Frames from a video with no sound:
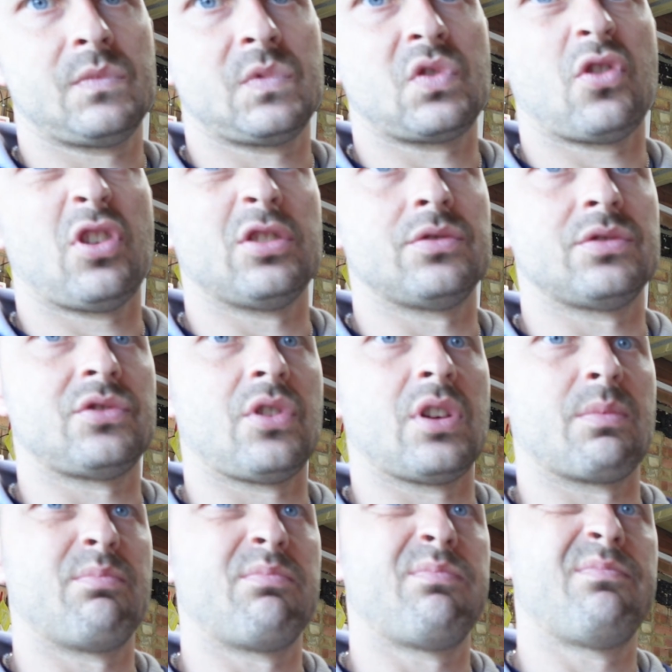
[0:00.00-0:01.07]
Try to
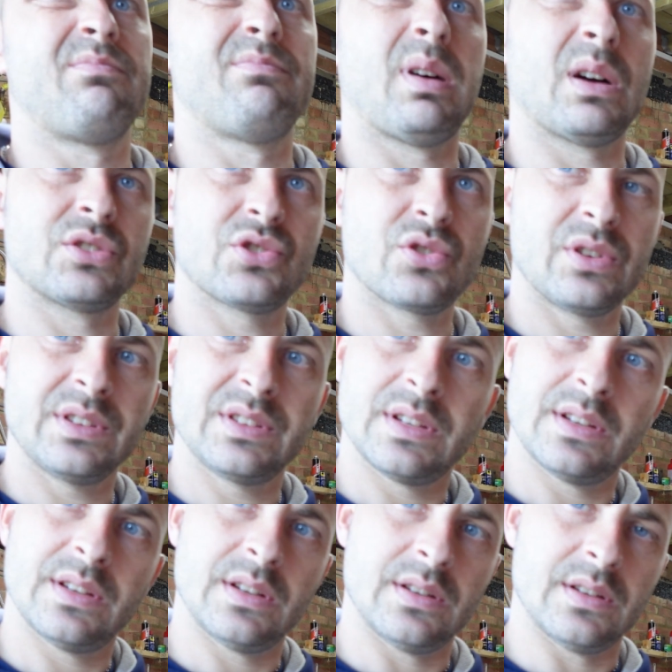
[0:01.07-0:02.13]
strike pug joint
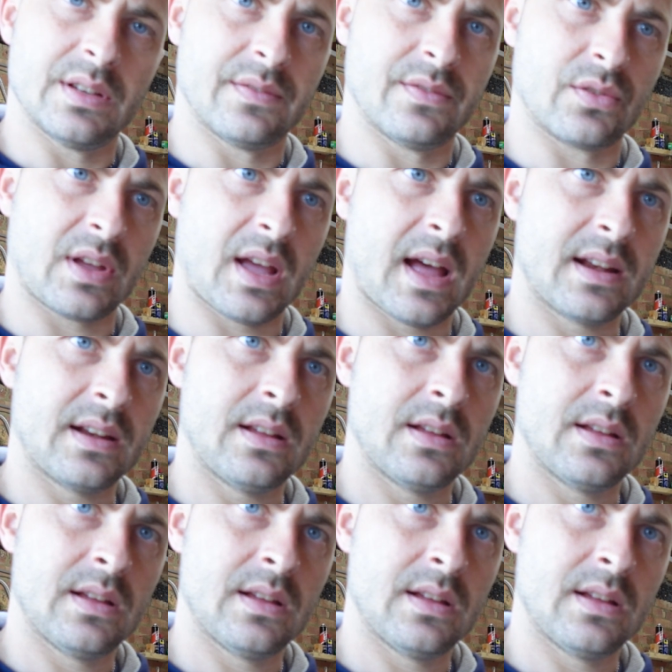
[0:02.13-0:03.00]
if you can,